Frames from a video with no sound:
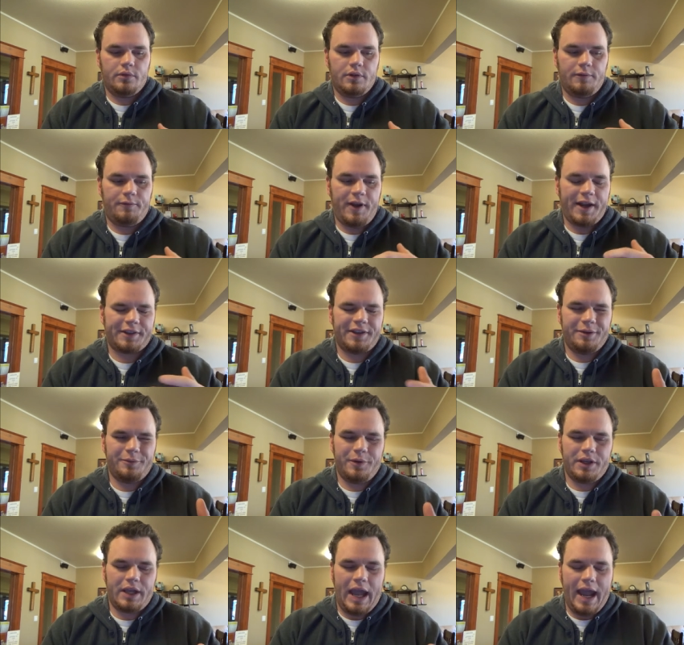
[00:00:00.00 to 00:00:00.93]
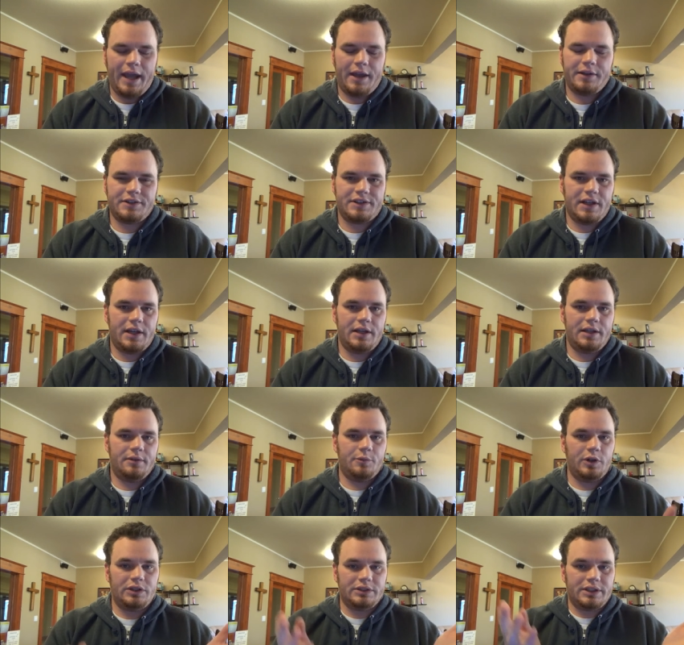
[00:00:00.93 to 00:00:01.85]
the fact that we can say,
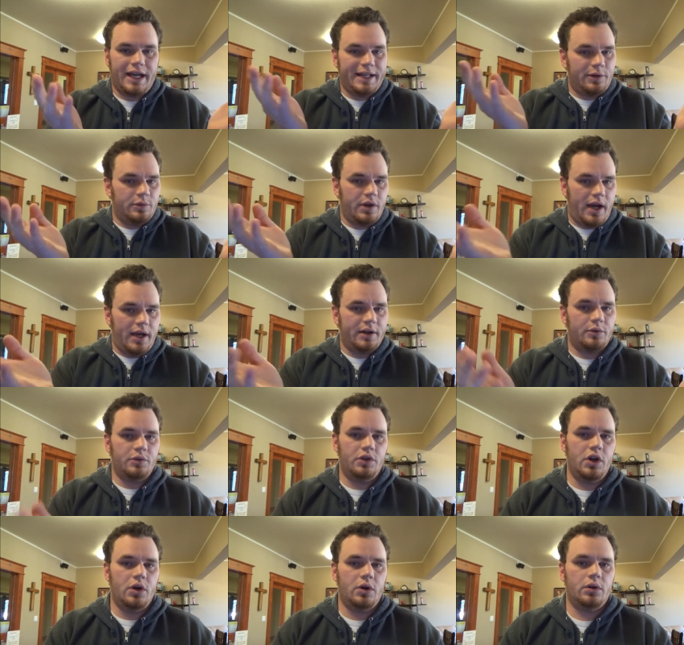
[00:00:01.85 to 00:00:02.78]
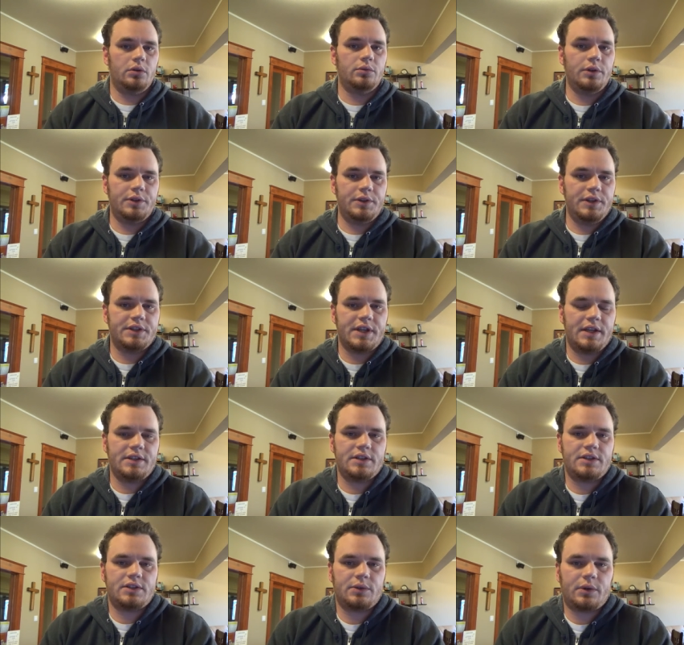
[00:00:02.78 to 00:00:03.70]
well, I don't, I don't know with these
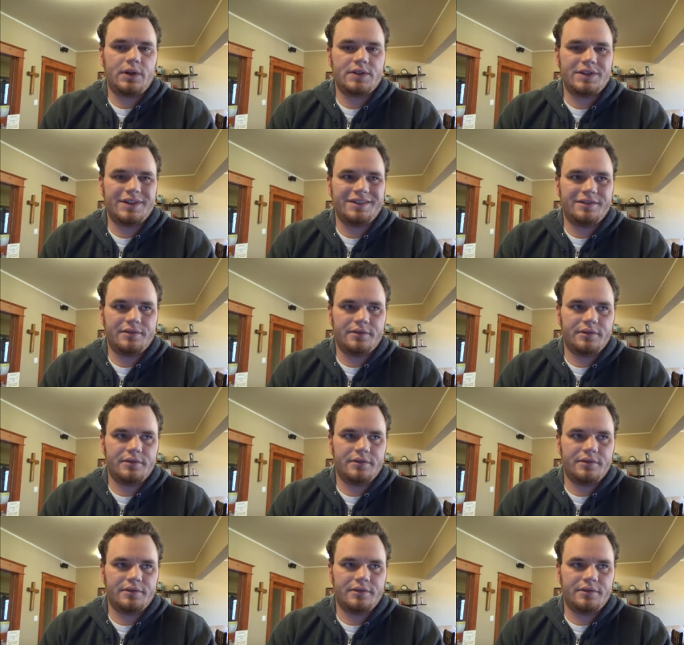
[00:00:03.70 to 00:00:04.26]
kinds of stories, that